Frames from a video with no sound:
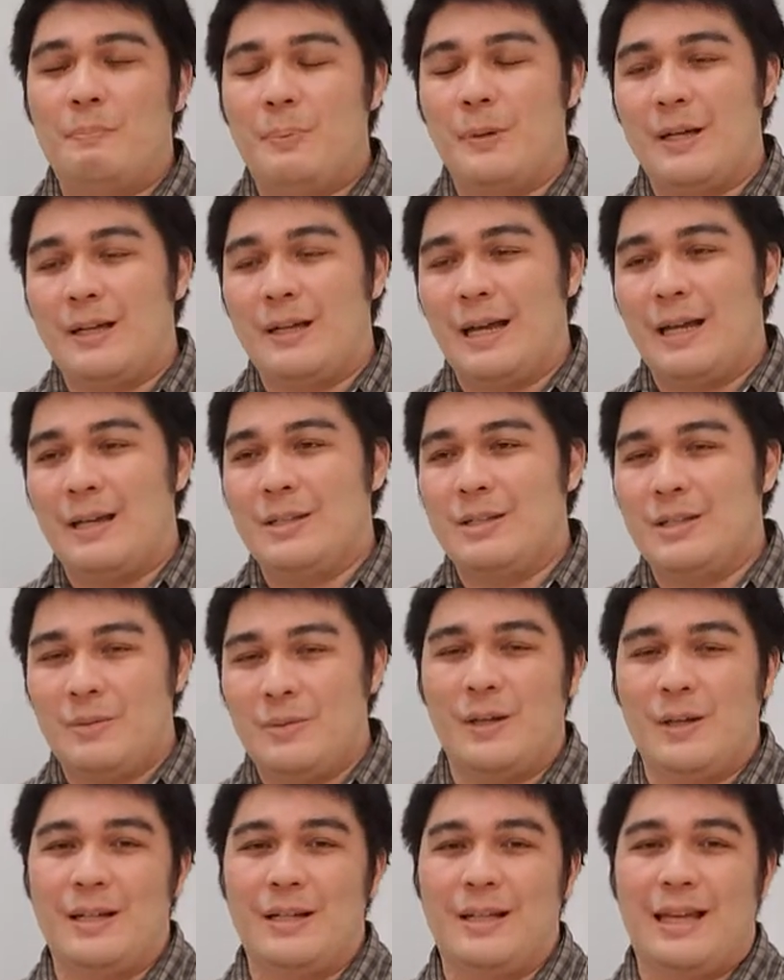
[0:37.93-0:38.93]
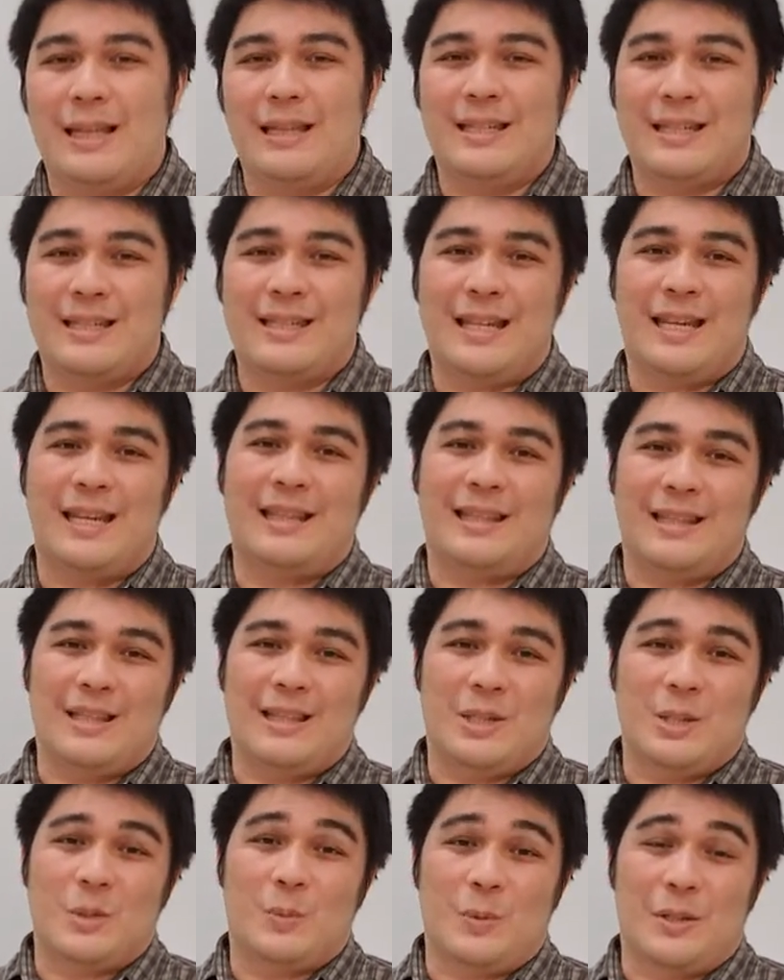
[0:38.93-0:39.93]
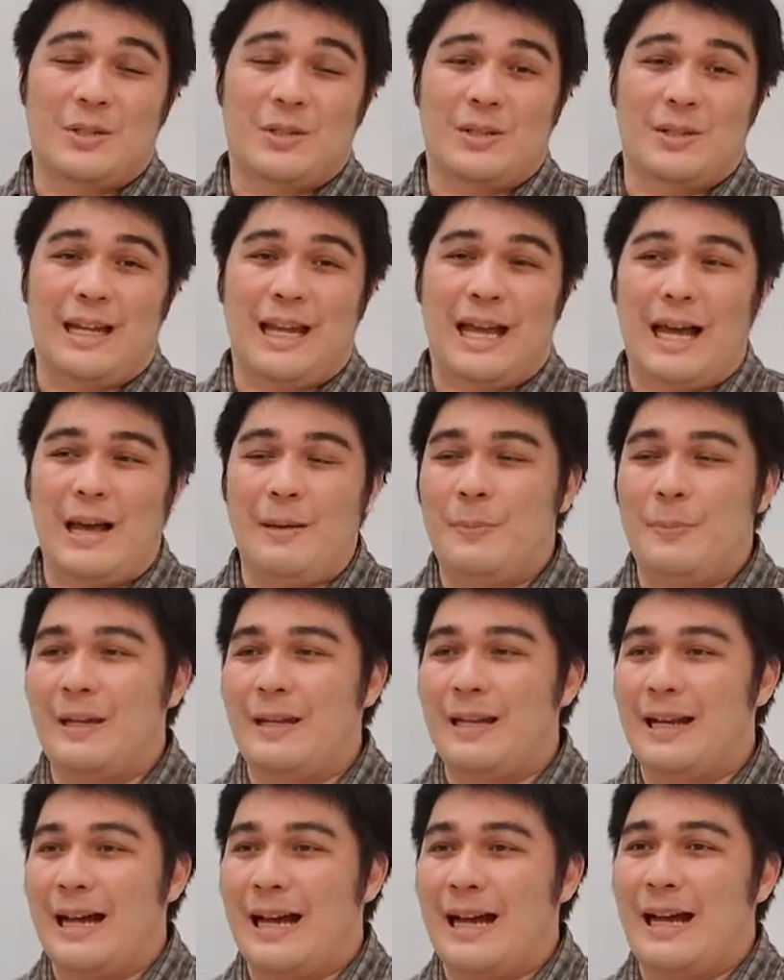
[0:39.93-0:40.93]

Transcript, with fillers: But I did want to at least say this is what's going to happen.